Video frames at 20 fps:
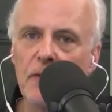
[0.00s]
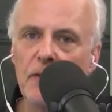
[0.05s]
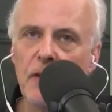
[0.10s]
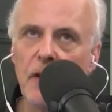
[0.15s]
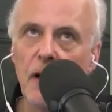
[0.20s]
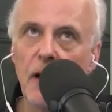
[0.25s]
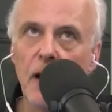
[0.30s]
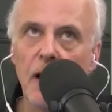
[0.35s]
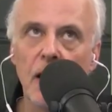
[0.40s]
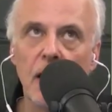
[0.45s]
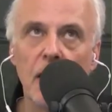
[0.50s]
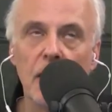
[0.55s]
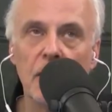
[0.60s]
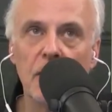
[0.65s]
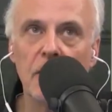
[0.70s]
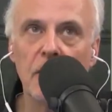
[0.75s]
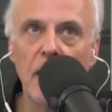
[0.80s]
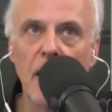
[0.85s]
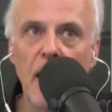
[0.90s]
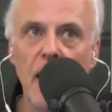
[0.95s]

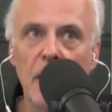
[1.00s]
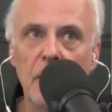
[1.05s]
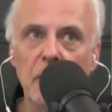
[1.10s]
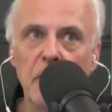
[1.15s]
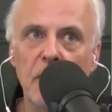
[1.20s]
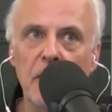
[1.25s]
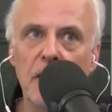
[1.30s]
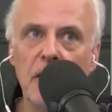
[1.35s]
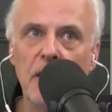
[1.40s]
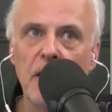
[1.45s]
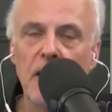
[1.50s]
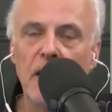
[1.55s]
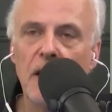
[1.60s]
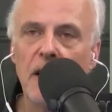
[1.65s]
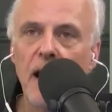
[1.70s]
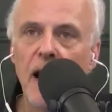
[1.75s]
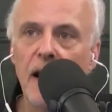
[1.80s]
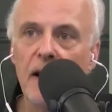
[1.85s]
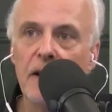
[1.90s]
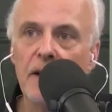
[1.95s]
how to put it,
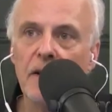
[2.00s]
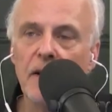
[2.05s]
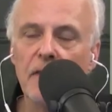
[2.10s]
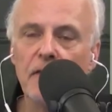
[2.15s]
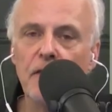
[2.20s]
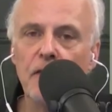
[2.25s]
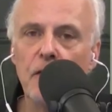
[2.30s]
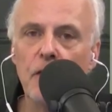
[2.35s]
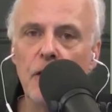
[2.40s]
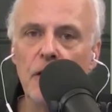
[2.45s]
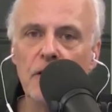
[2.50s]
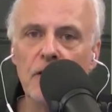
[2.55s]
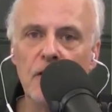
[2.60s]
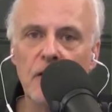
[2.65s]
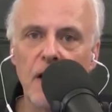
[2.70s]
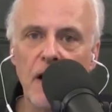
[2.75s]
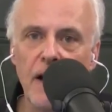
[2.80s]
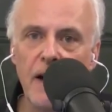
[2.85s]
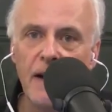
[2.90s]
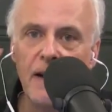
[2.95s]
had enough
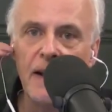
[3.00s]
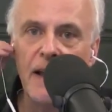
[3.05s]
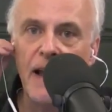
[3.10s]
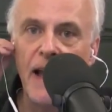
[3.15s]
foresight